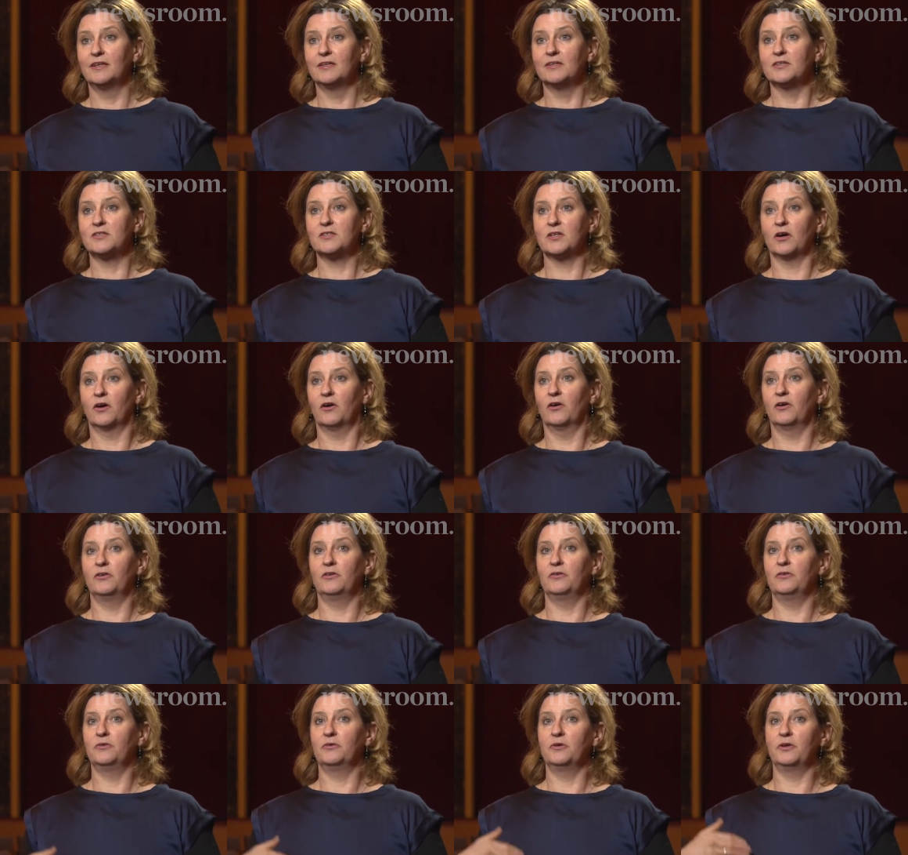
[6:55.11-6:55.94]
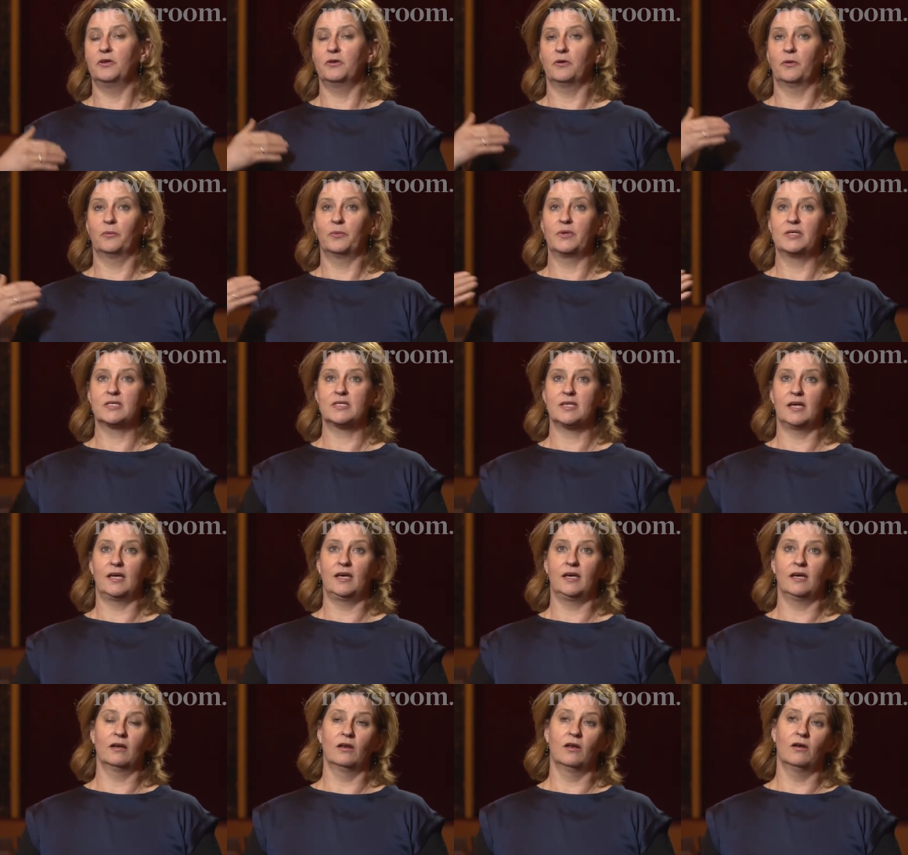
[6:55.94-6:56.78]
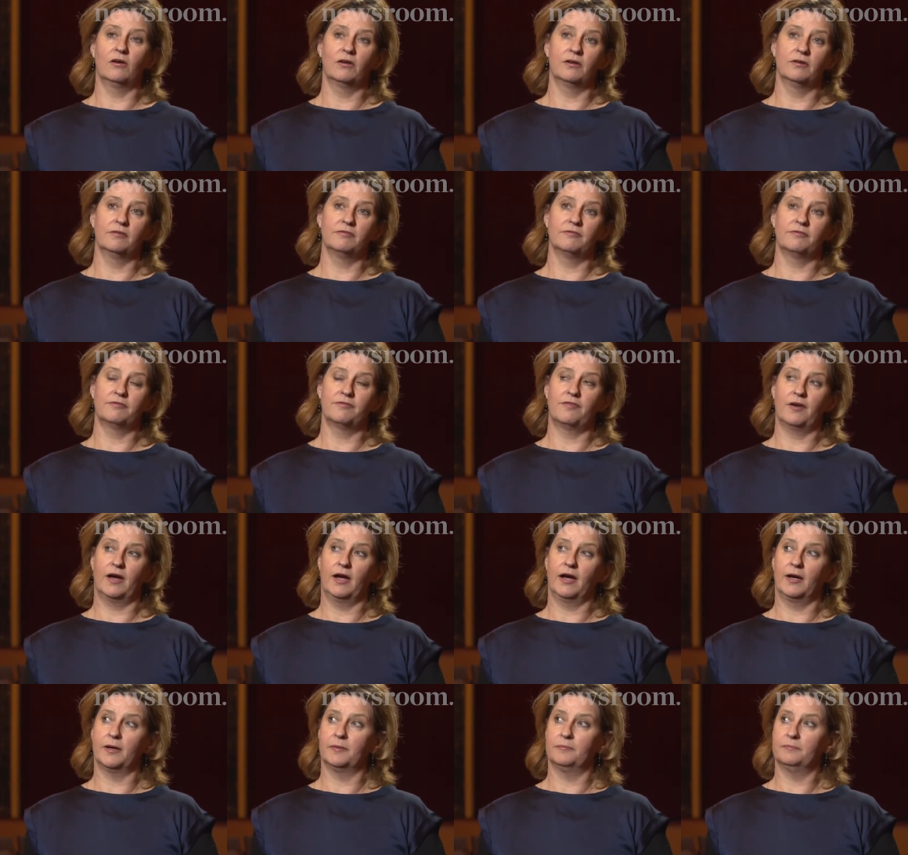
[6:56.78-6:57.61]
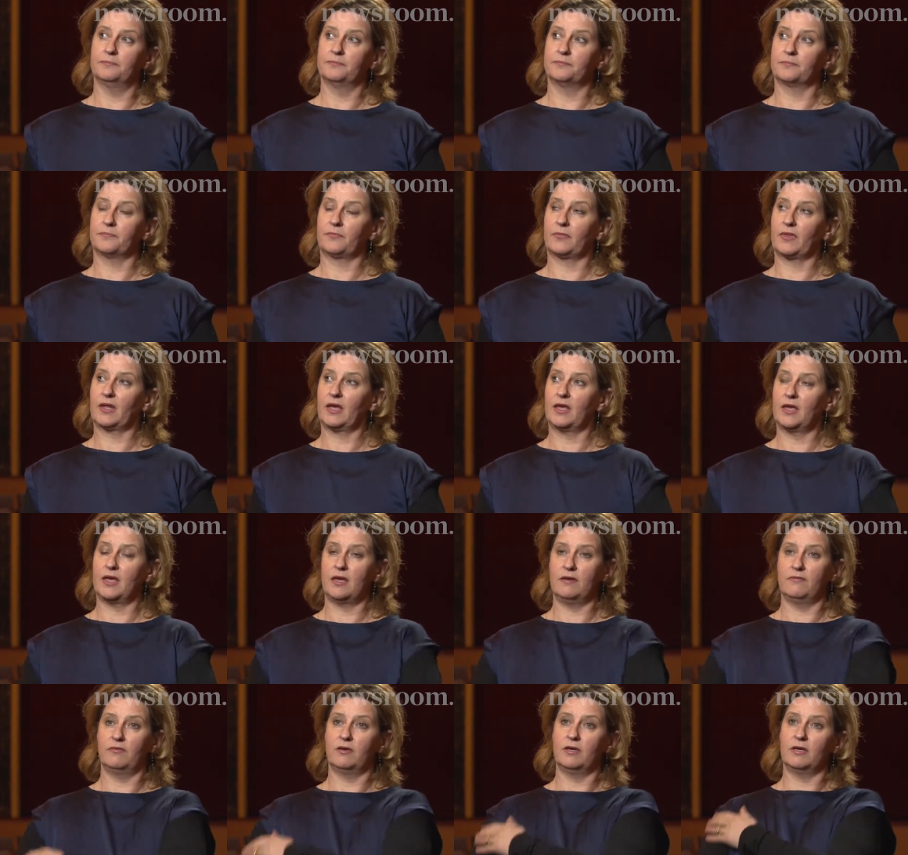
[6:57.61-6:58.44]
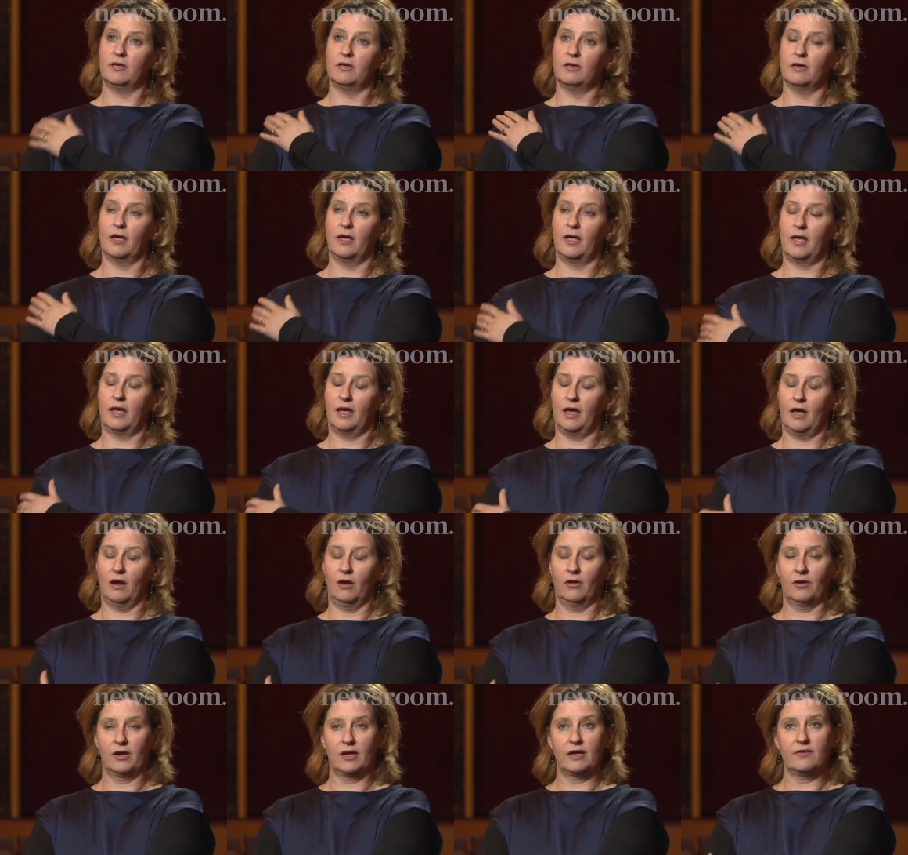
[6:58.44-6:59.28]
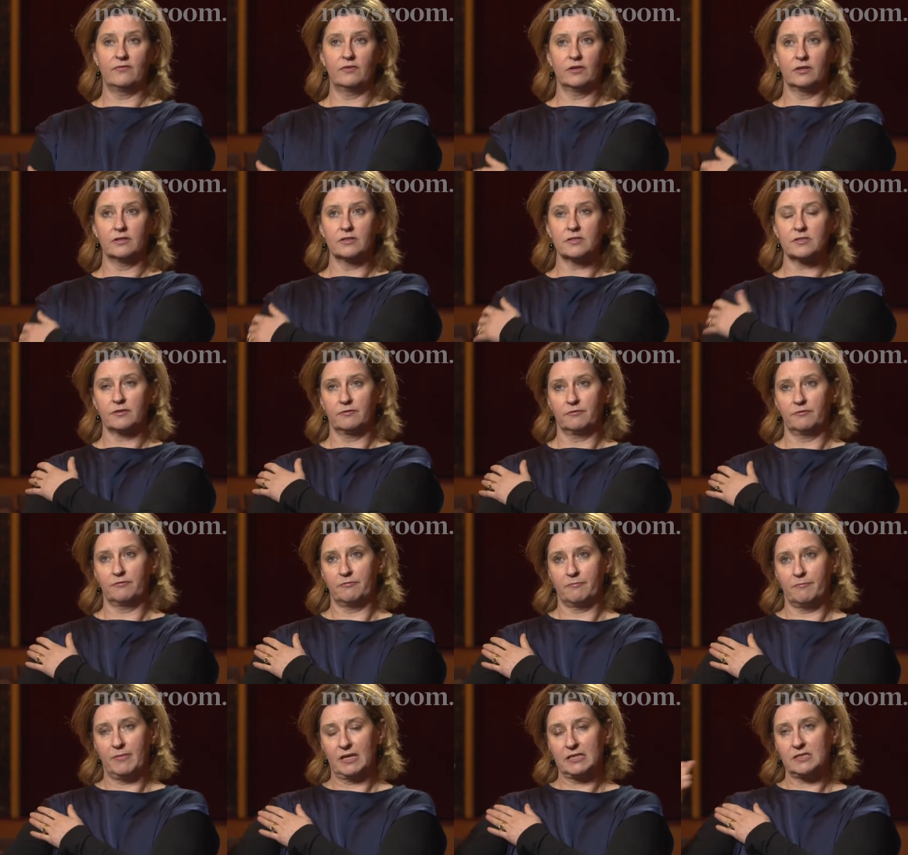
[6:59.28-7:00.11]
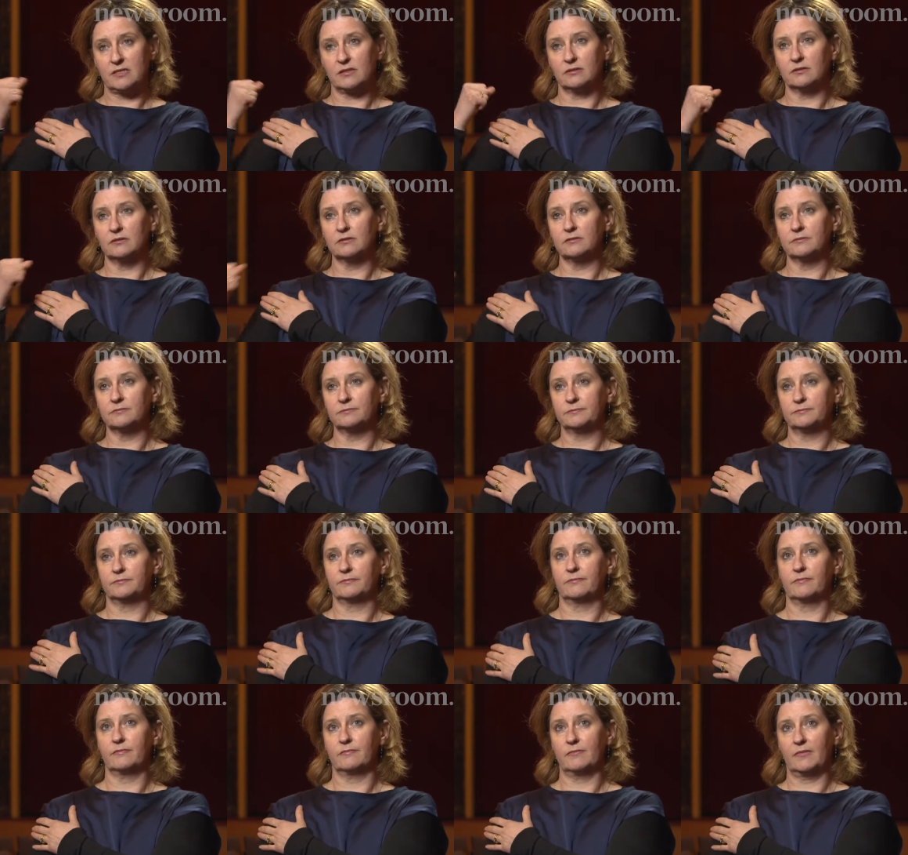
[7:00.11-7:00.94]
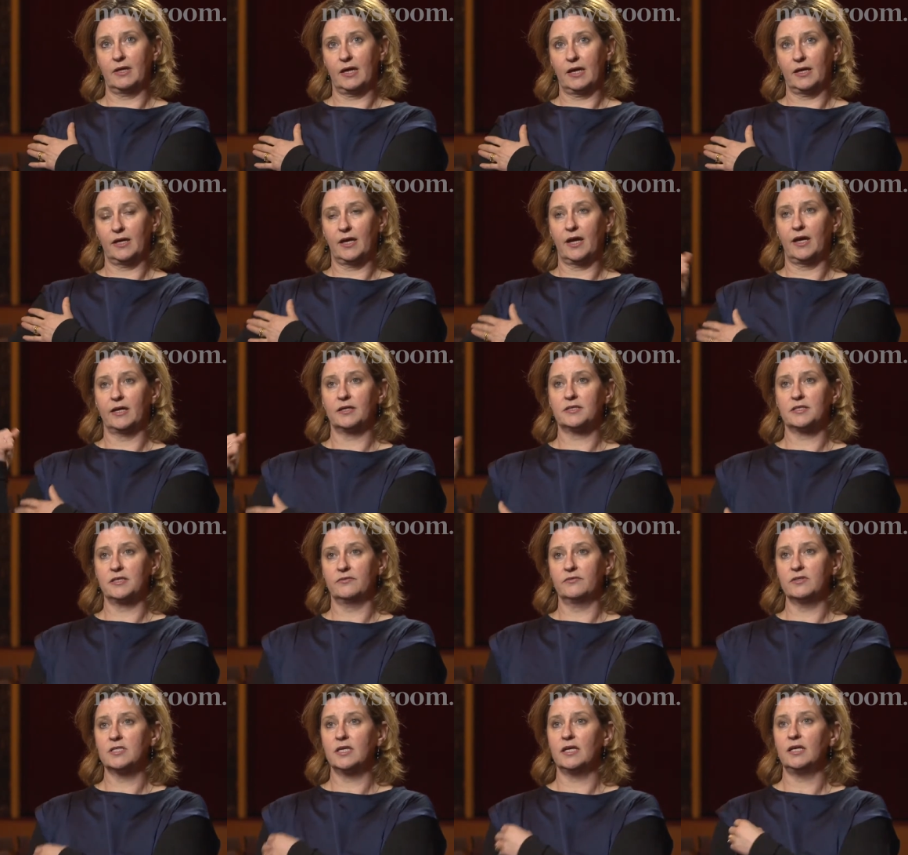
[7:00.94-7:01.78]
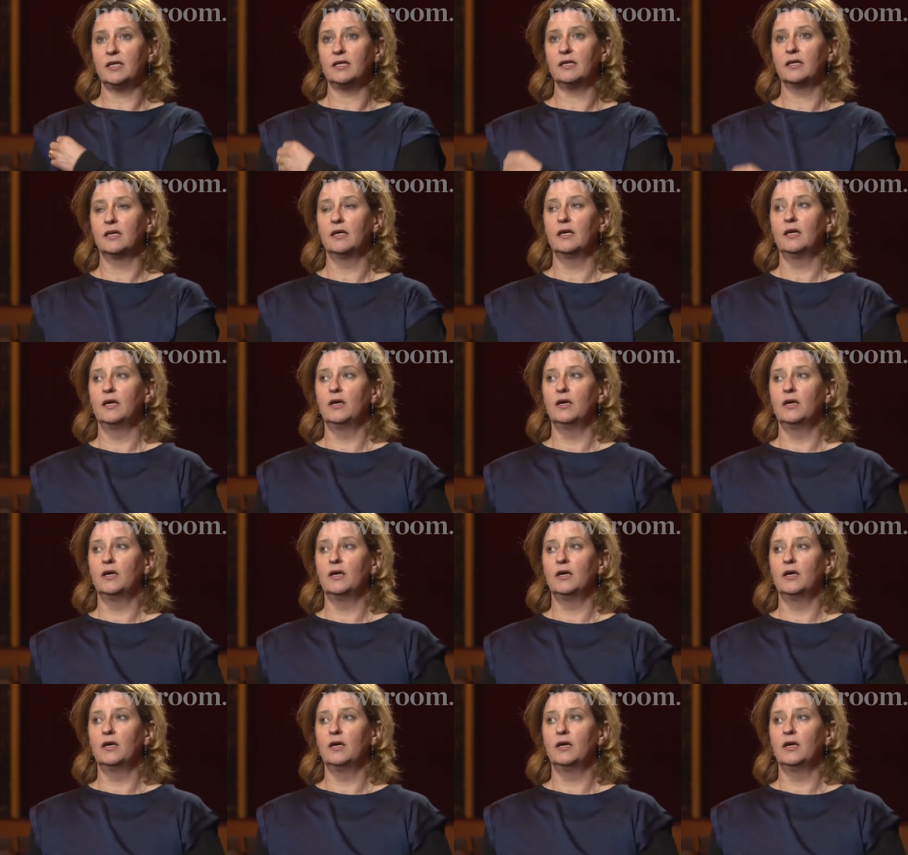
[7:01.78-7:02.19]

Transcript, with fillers: So, you know, we're seeing a lot of um, heavy, a lot of evidence of muscle activity.